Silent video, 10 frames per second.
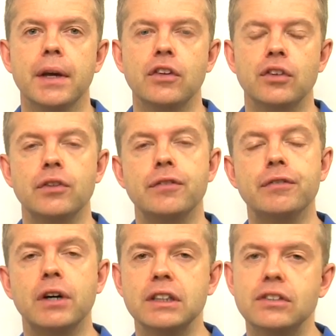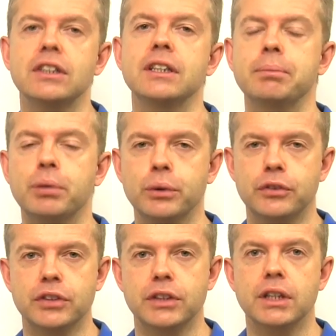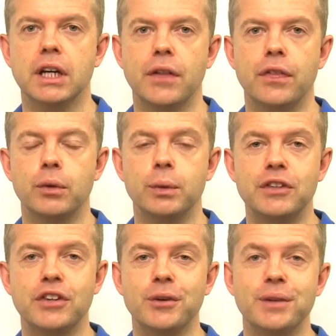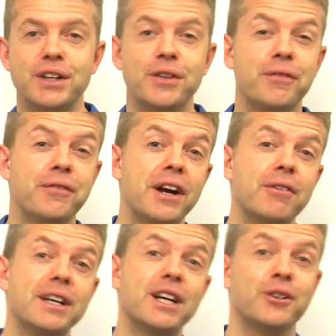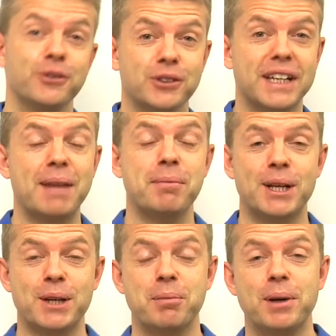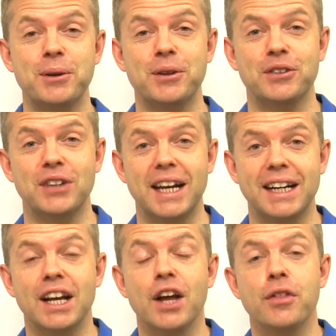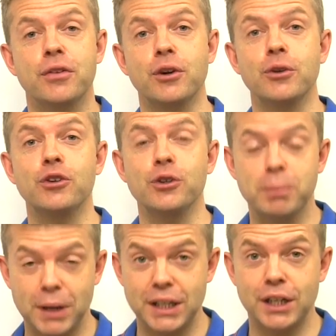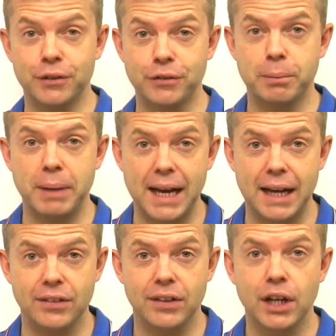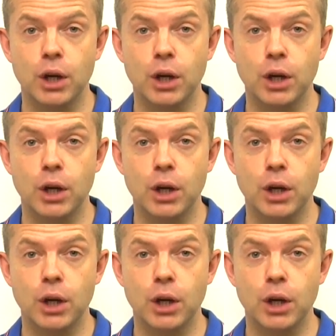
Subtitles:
So it's vitally important that we don't, in the very old gambling and poker saying, throw good money after bad.